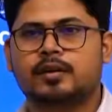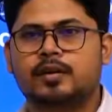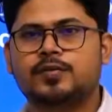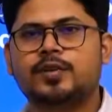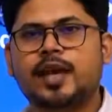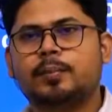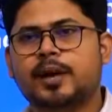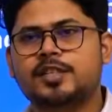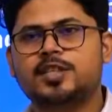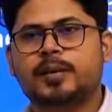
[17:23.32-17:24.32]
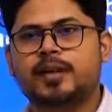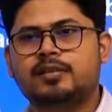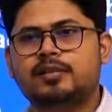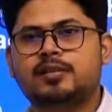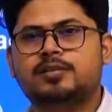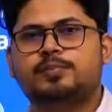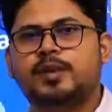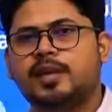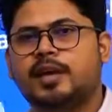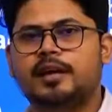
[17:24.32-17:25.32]
If they are participating in this
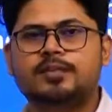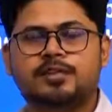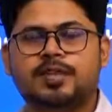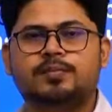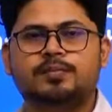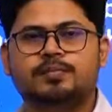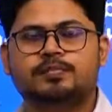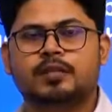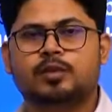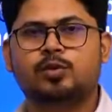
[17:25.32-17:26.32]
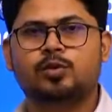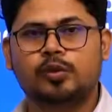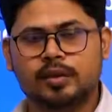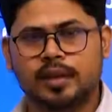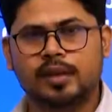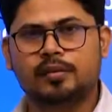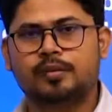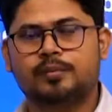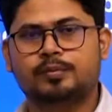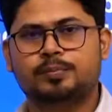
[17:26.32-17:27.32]
PLI scheme, so their
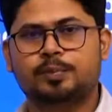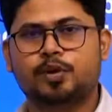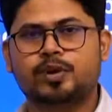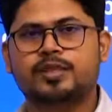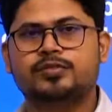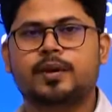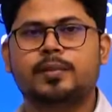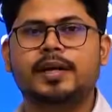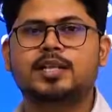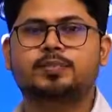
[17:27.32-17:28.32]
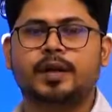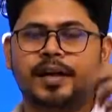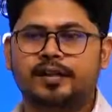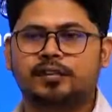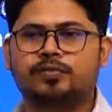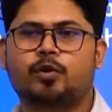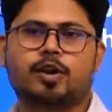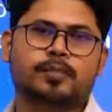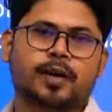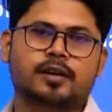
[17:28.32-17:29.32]
products will be displayed in the
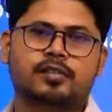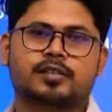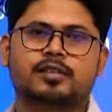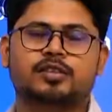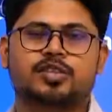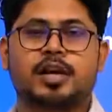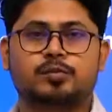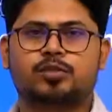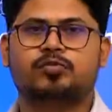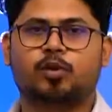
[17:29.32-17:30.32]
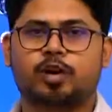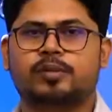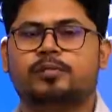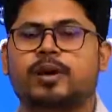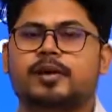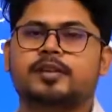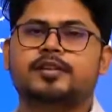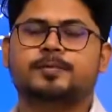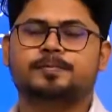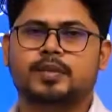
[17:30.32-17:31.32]
foreign markets, in the shelves of foreign
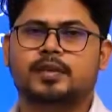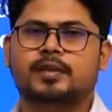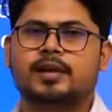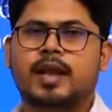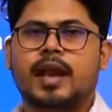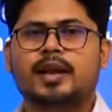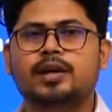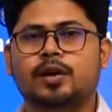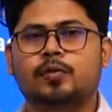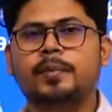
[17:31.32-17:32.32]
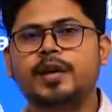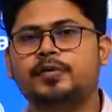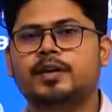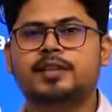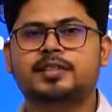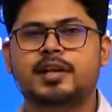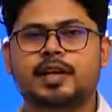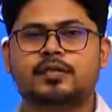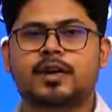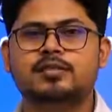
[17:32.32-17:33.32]
markets, and government will
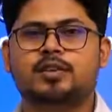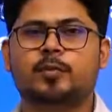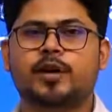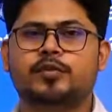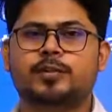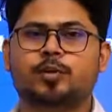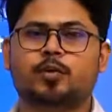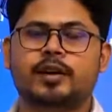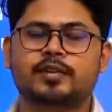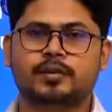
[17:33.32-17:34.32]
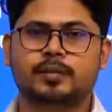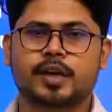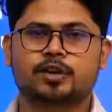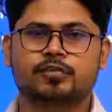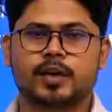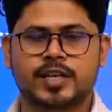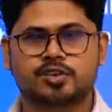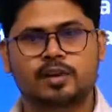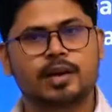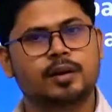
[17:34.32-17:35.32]
incentivize, government will provide some kind of
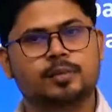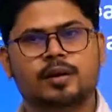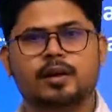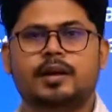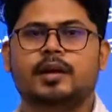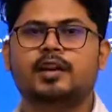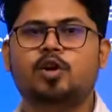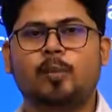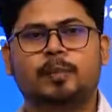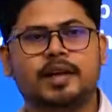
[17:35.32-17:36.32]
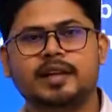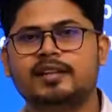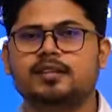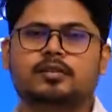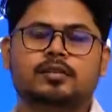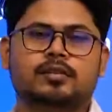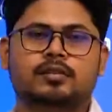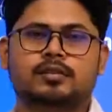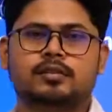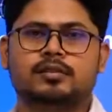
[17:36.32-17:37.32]
financial help in obtaining,
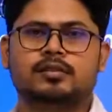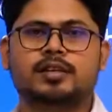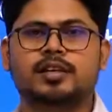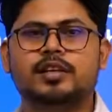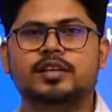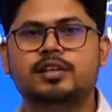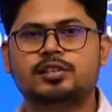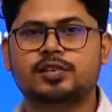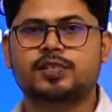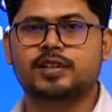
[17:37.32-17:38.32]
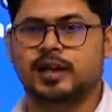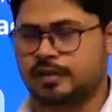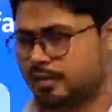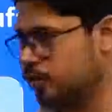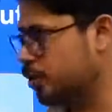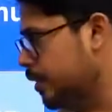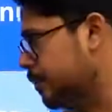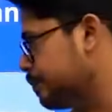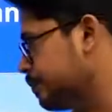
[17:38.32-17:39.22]
in achieving that. Okay.